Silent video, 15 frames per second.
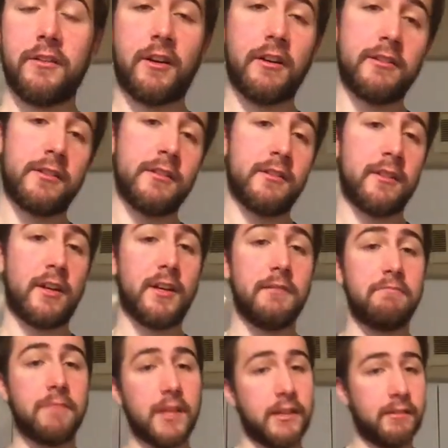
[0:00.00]
Ours does
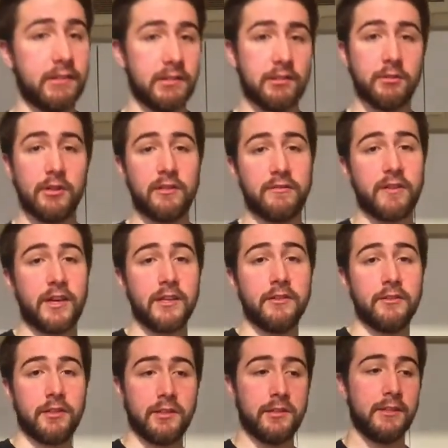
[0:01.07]
not, and that's totally fine. You
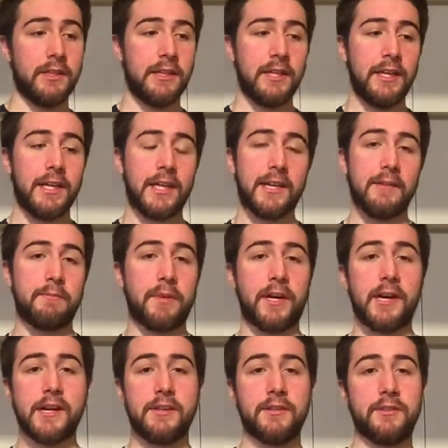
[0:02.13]
can get
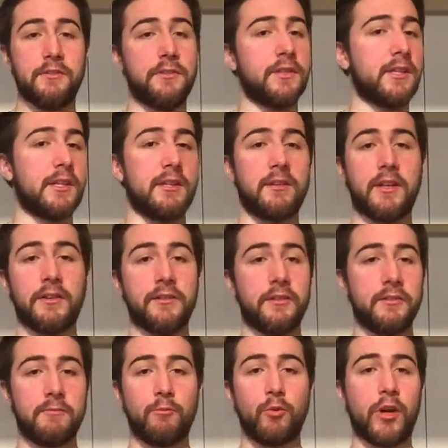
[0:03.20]
by just using
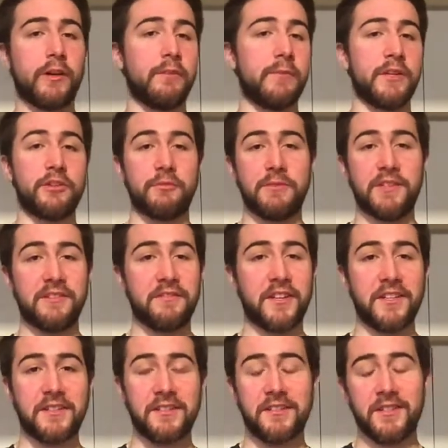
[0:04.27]
other water measurement
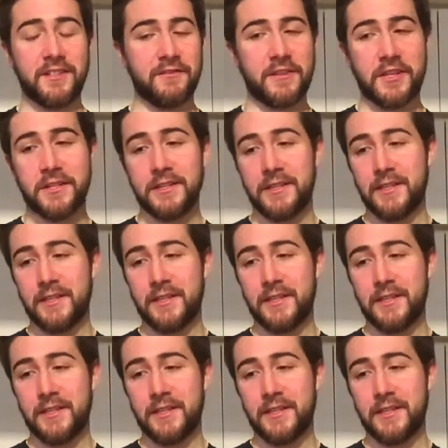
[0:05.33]
devices. That's fine.